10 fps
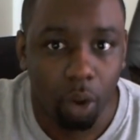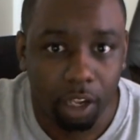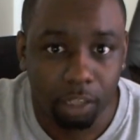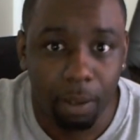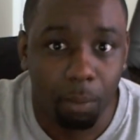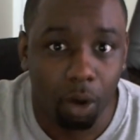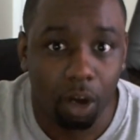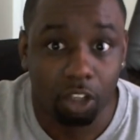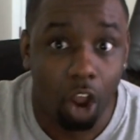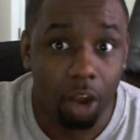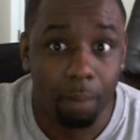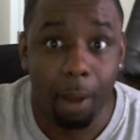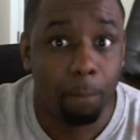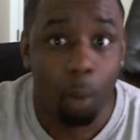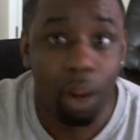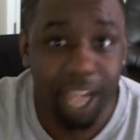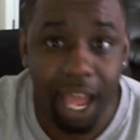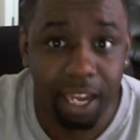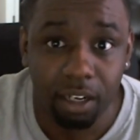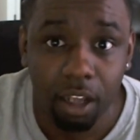Because people are talking about
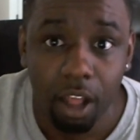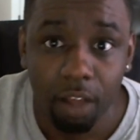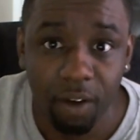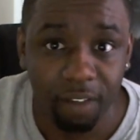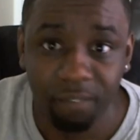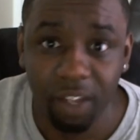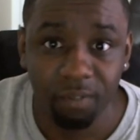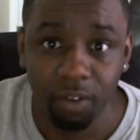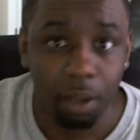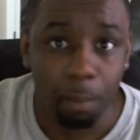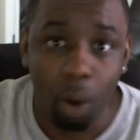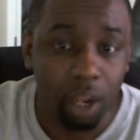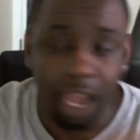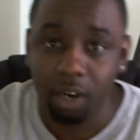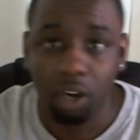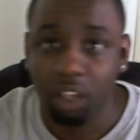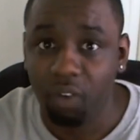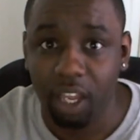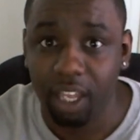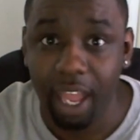boycotting fucking FIFA and boycotting all these
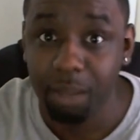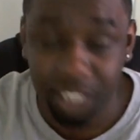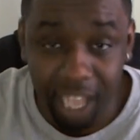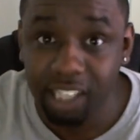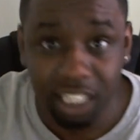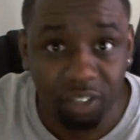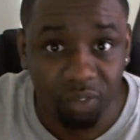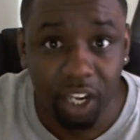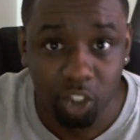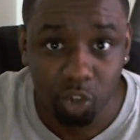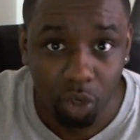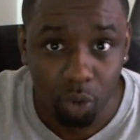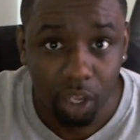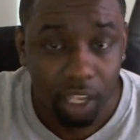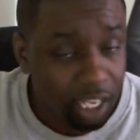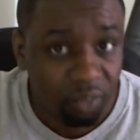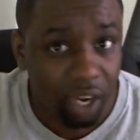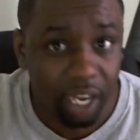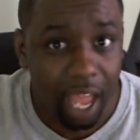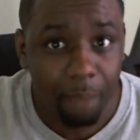fucking games. Yes, it's fucking true. It's
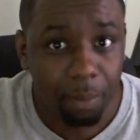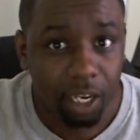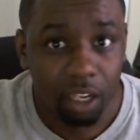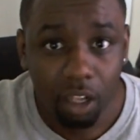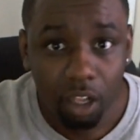fucking happening.